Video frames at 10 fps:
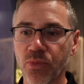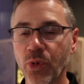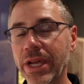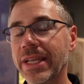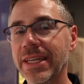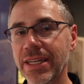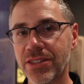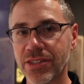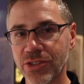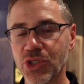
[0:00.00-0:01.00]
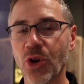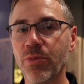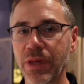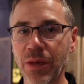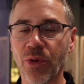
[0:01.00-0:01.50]
we need to show
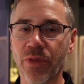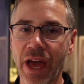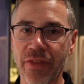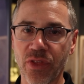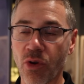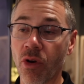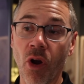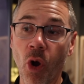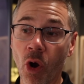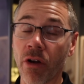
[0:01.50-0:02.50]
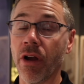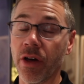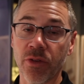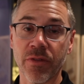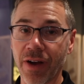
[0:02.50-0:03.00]
people that there are
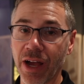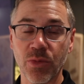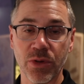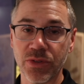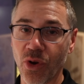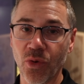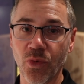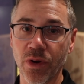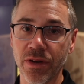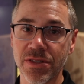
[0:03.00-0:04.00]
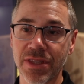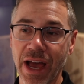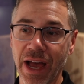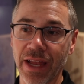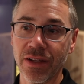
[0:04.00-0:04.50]
other viable tone woods
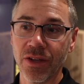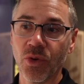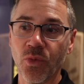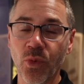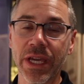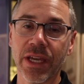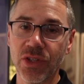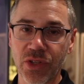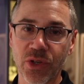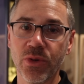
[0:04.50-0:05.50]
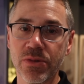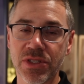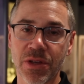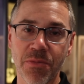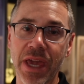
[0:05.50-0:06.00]
that we can use
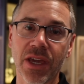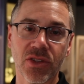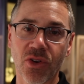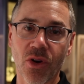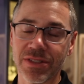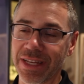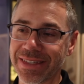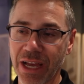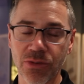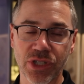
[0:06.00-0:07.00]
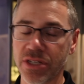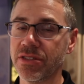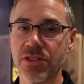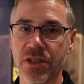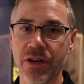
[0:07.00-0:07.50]
to make guitars that sound
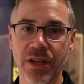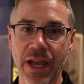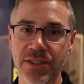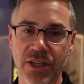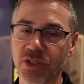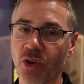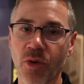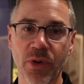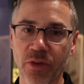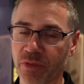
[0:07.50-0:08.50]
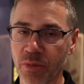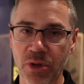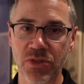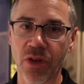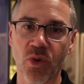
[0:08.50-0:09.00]
just as good as a guitar built from
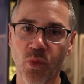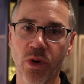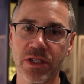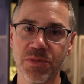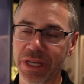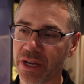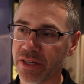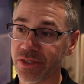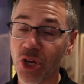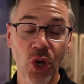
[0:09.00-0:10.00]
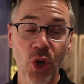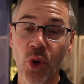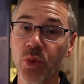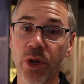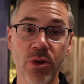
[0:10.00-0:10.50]
those other woods, because
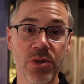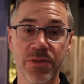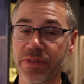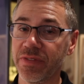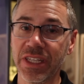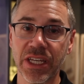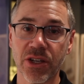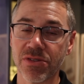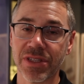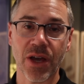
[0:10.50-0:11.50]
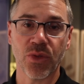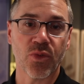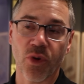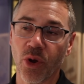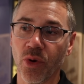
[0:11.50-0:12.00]
who knows, 50 years down the
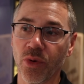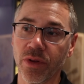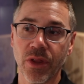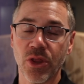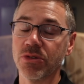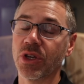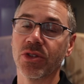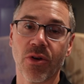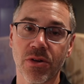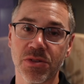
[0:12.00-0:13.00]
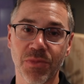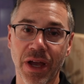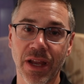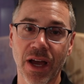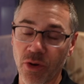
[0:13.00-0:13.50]
road, those guitars
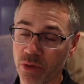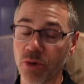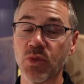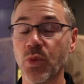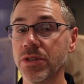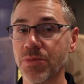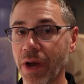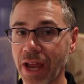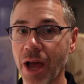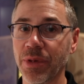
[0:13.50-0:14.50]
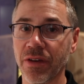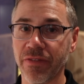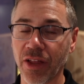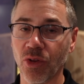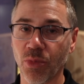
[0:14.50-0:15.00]
might not, or those woods might not be
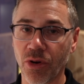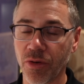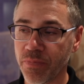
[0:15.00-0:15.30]
available.